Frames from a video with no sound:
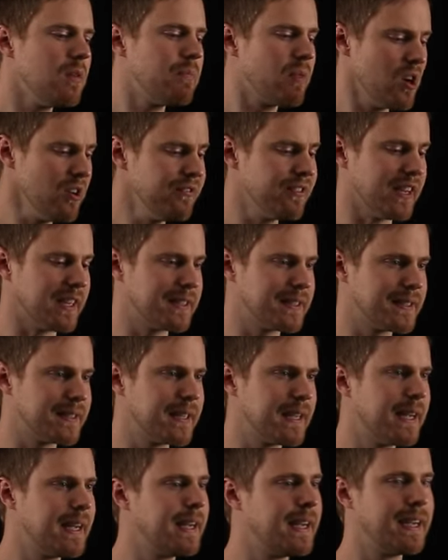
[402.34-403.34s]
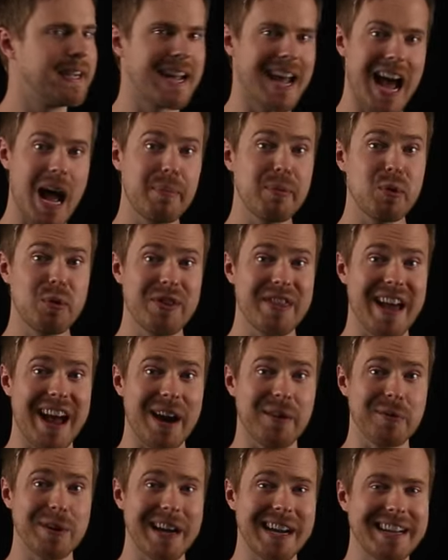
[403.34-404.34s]
Perfect. Happy with
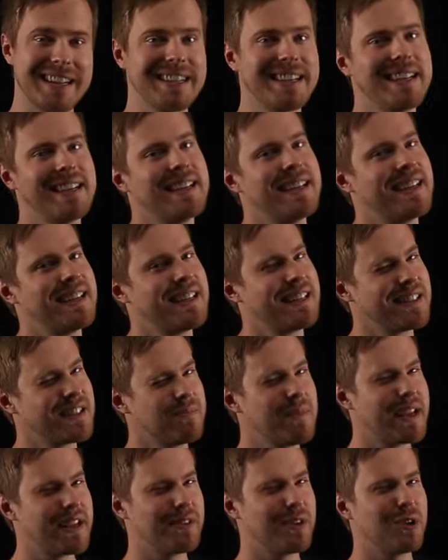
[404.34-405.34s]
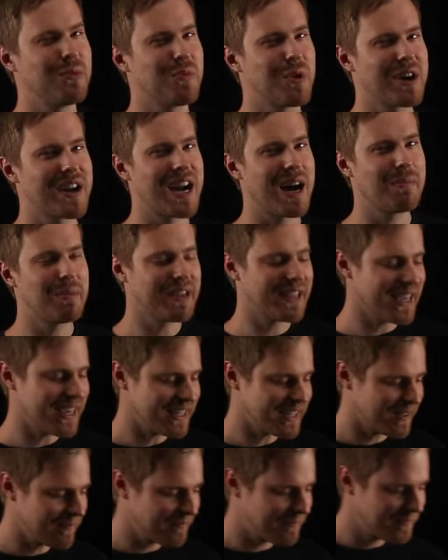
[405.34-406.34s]
that, right? Let's make it a little more
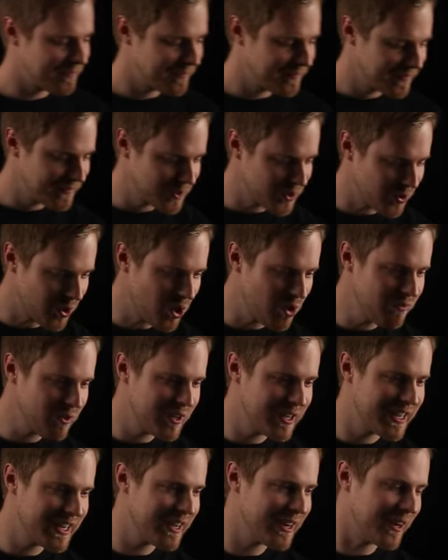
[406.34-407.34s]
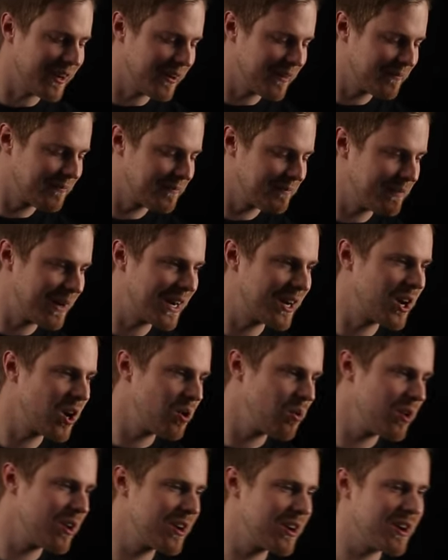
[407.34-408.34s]
complicated. So over here, my
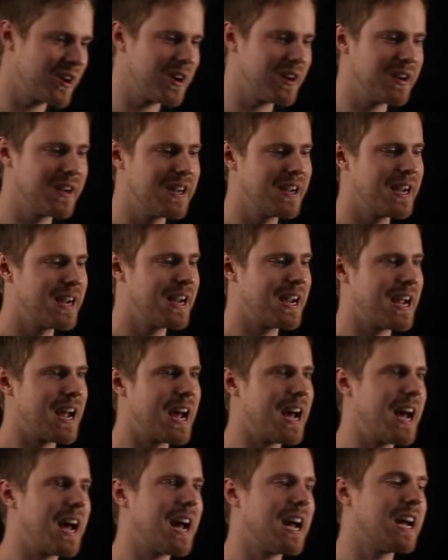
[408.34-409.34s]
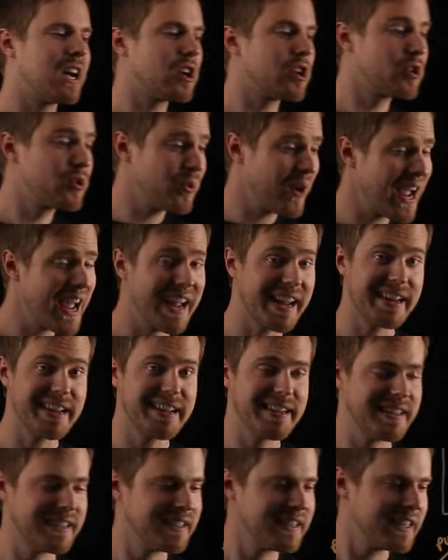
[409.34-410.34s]
coworker,
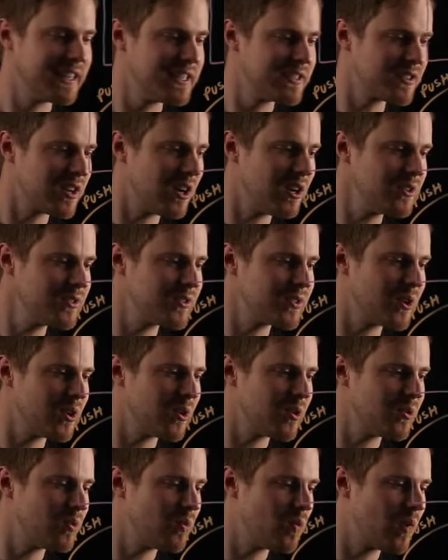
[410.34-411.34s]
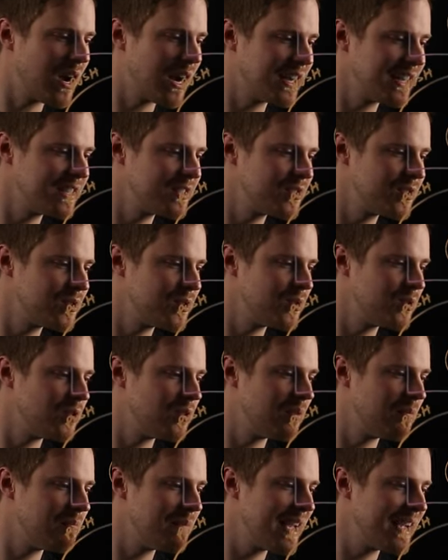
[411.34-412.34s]
Greg, is also wanting
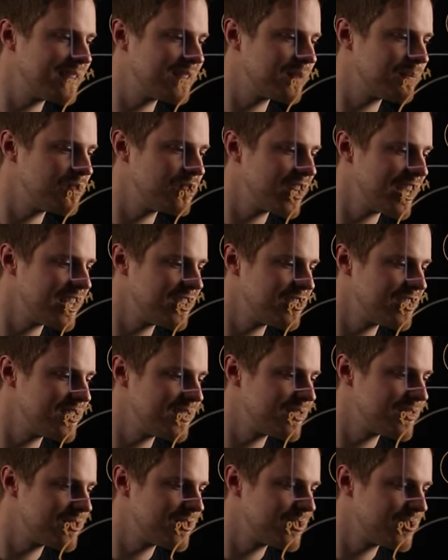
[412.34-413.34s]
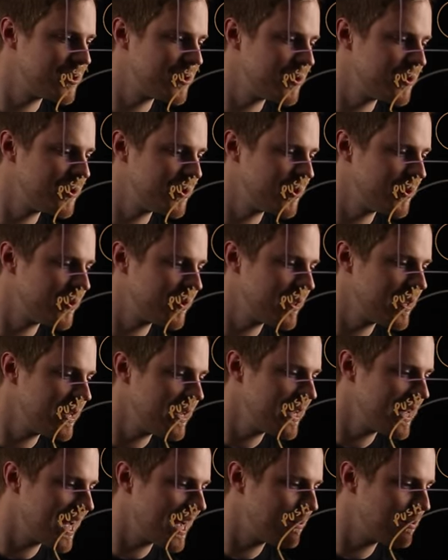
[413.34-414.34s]
to make some changes to
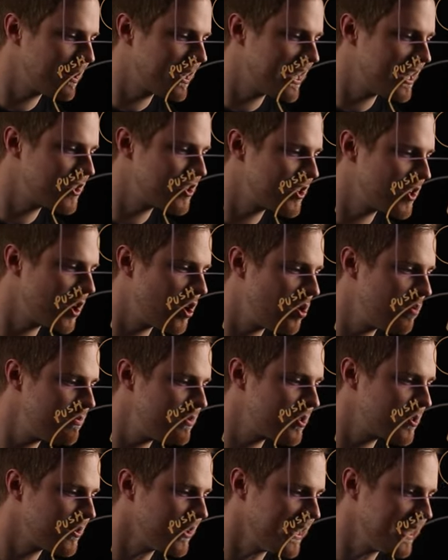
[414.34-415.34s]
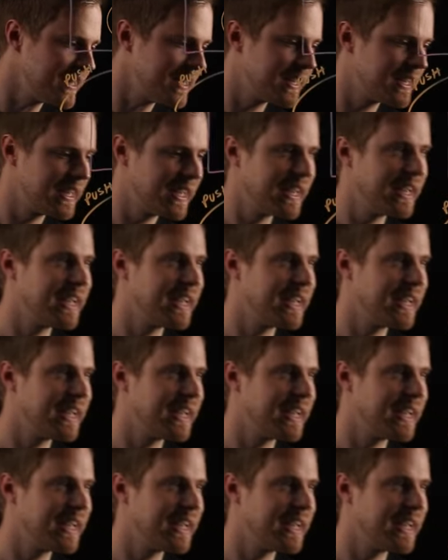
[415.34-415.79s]
the application home screen.